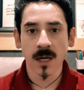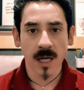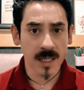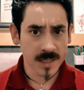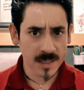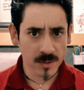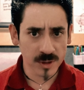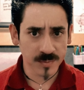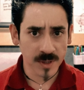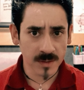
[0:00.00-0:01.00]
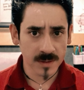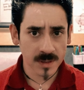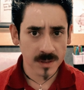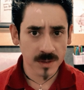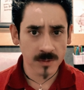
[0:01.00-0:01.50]
Anything that goes beyond
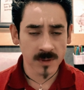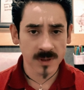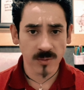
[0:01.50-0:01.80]
that, you're in